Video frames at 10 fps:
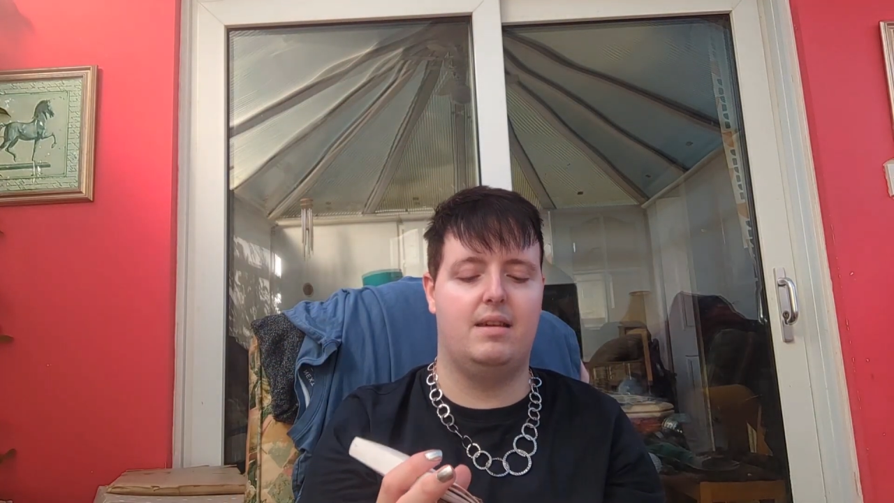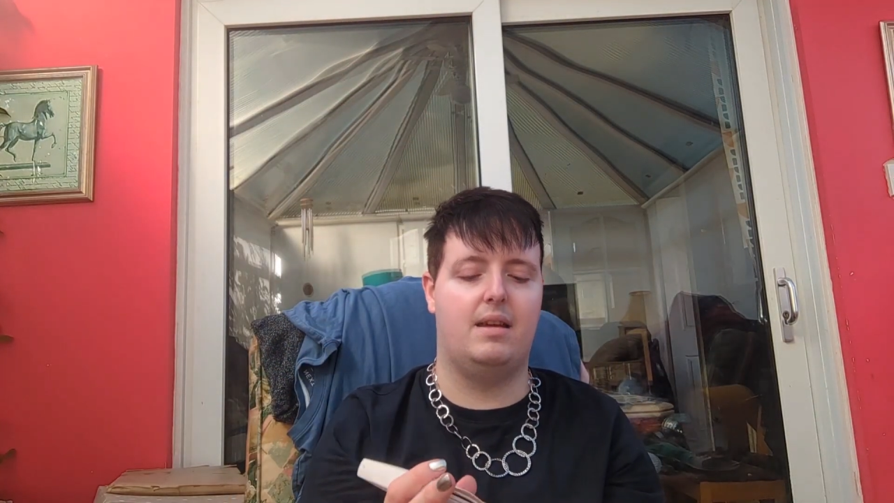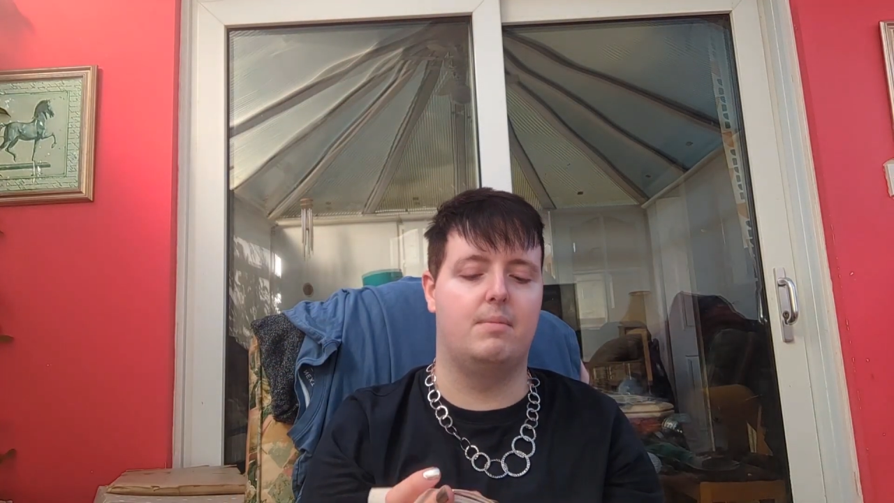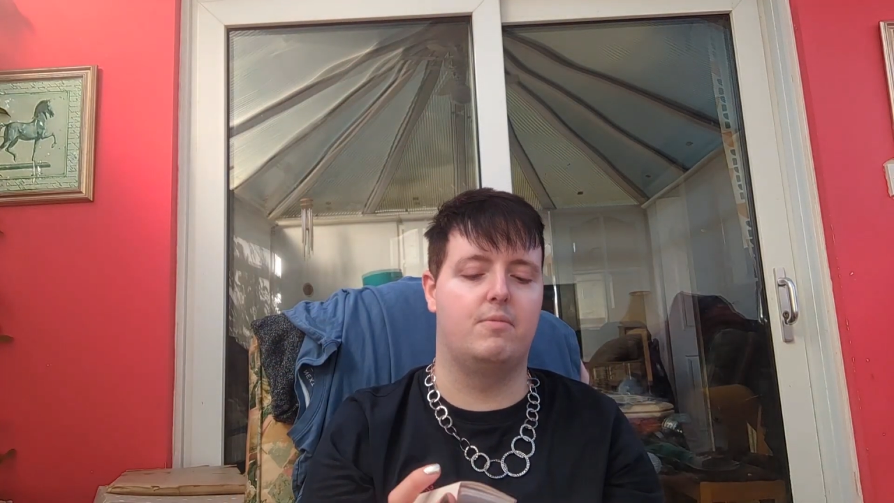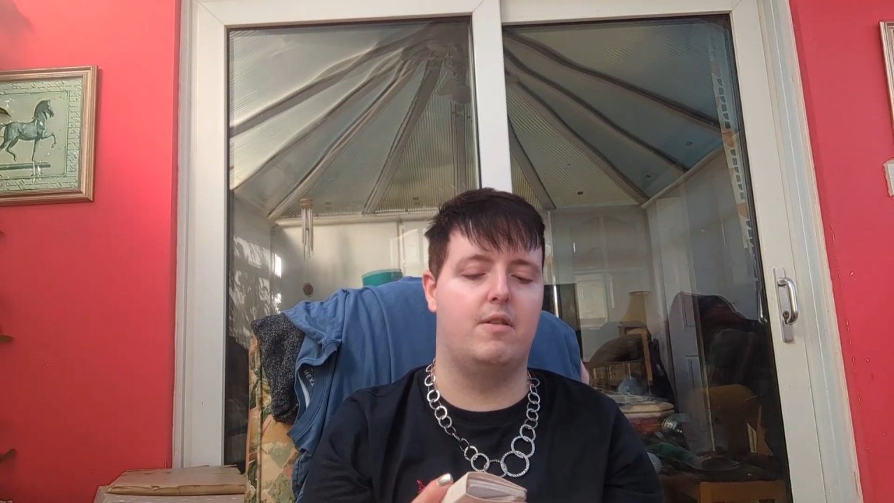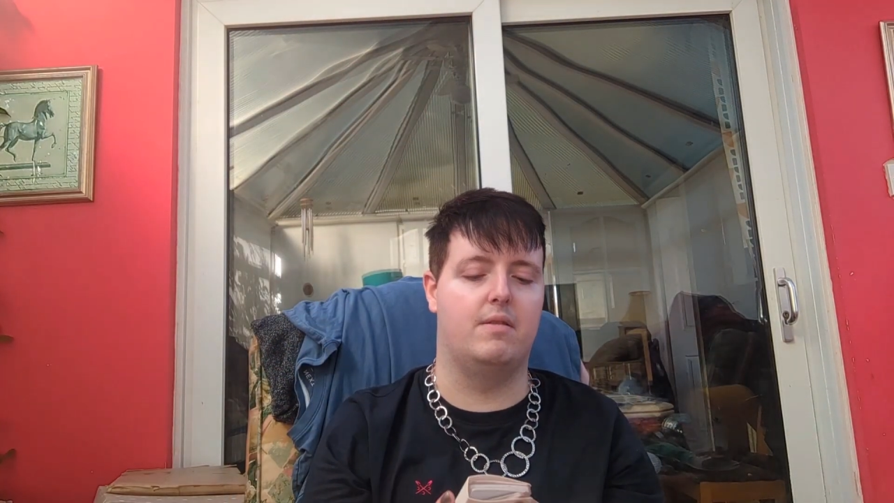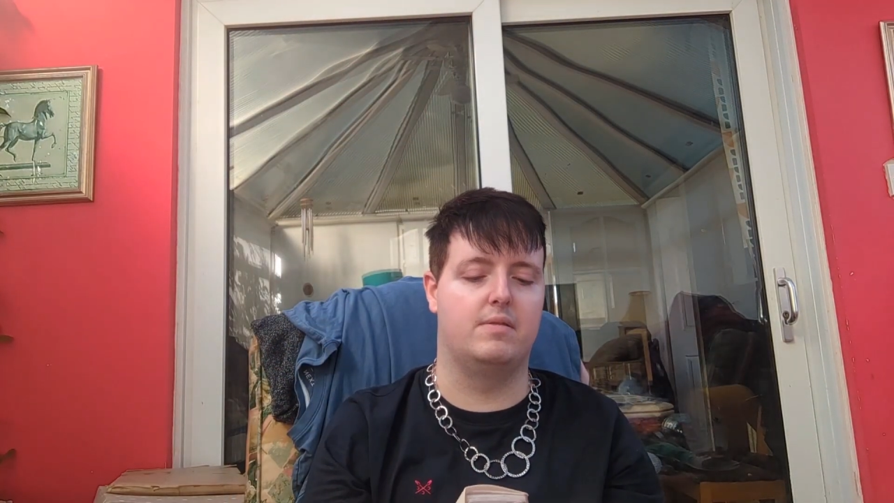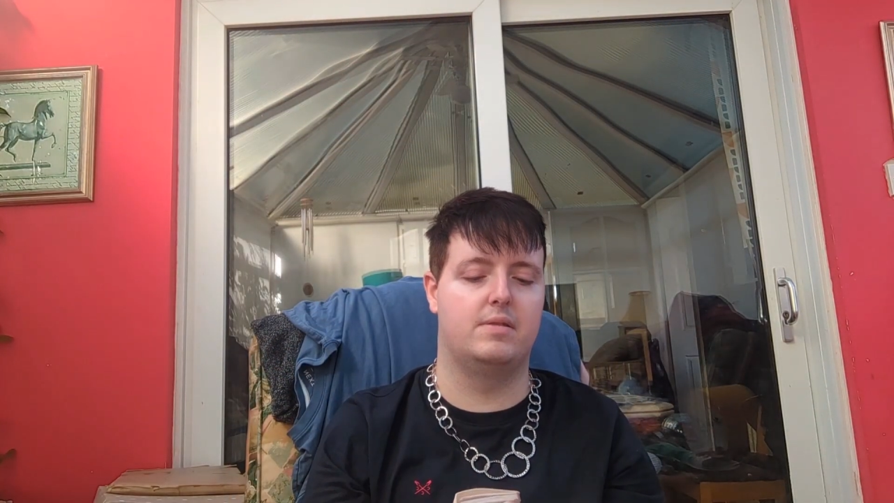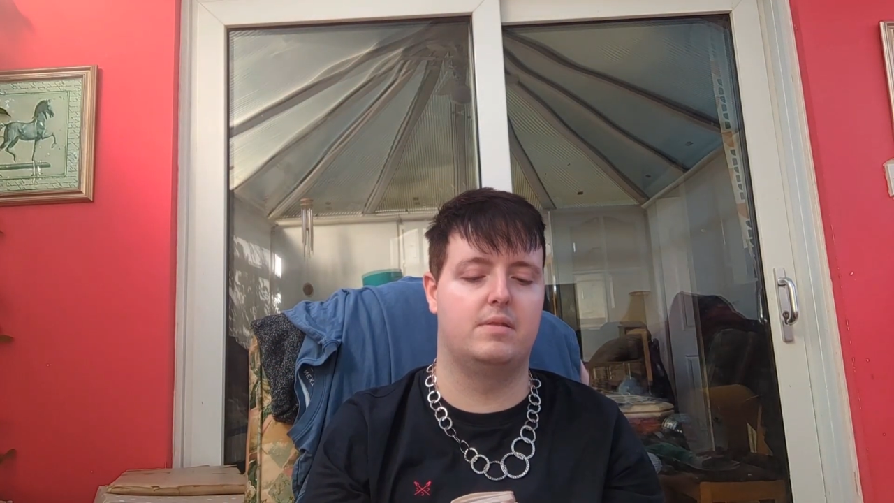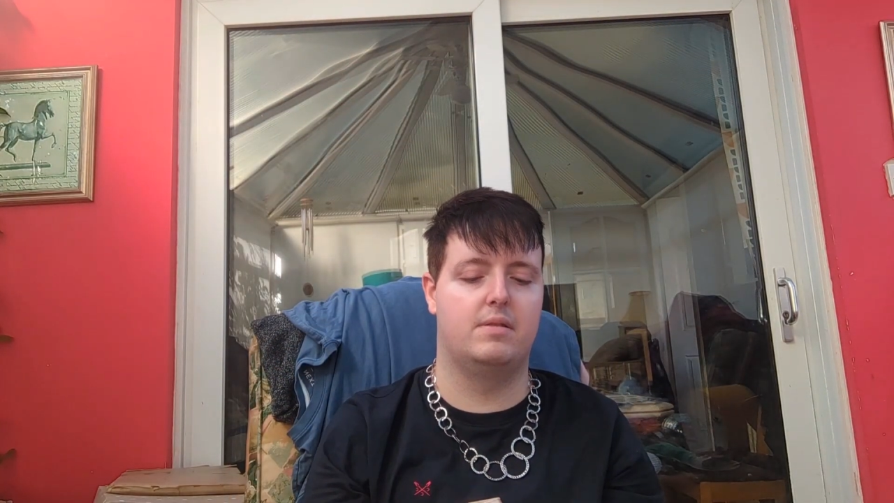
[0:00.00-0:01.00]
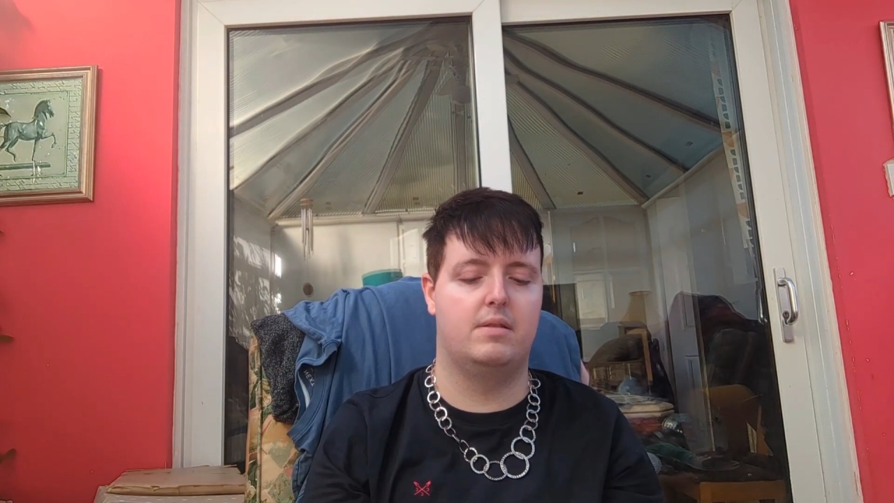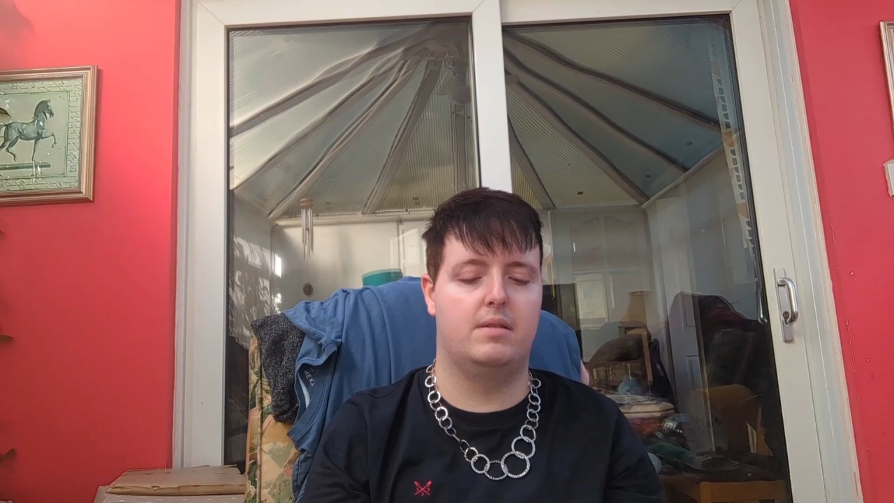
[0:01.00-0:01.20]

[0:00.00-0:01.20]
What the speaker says: in bronze.